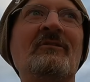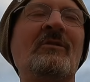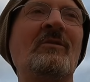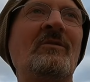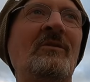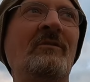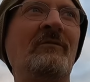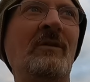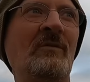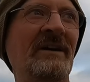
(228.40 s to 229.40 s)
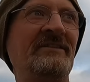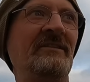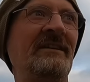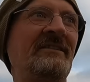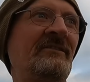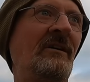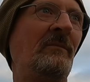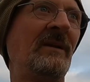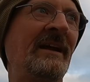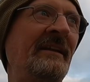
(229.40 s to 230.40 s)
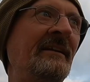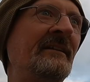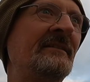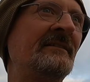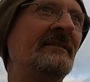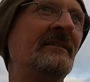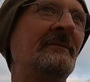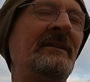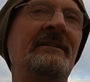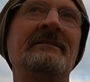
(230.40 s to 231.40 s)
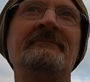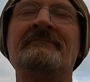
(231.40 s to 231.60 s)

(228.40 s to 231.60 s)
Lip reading: of what we're doing to our planet. I mean,